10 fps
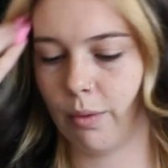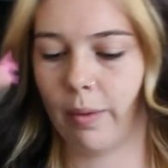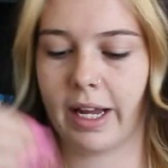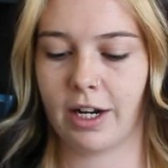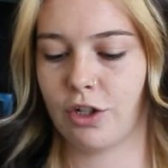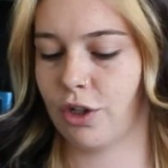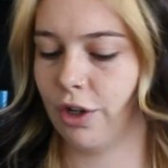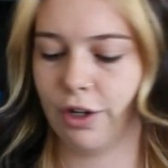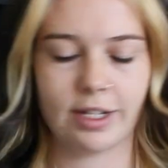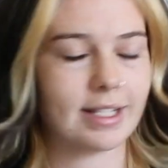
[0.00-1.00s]
We're going to
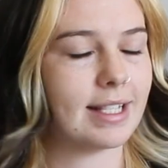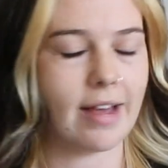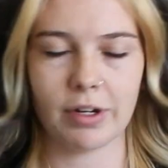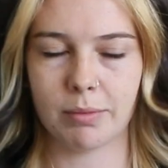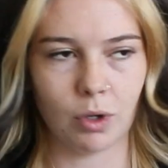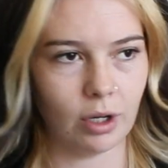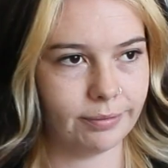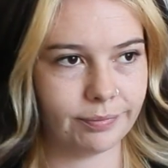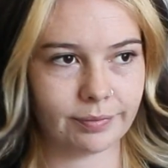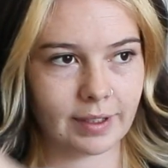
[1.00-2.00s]
do 7 more.
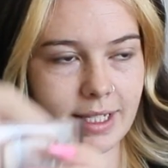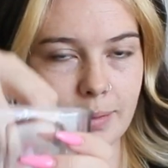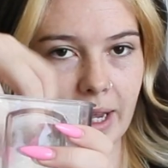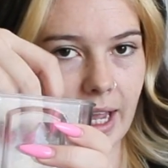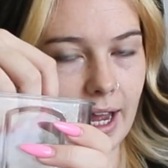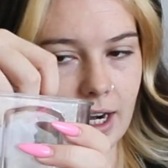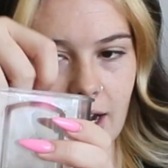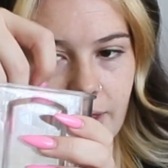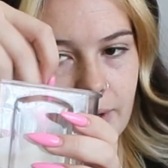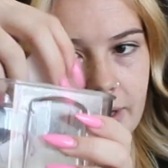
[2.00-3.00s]
Let's pick out
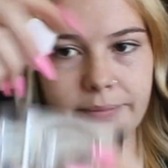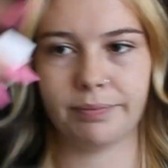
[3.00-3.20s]
another one.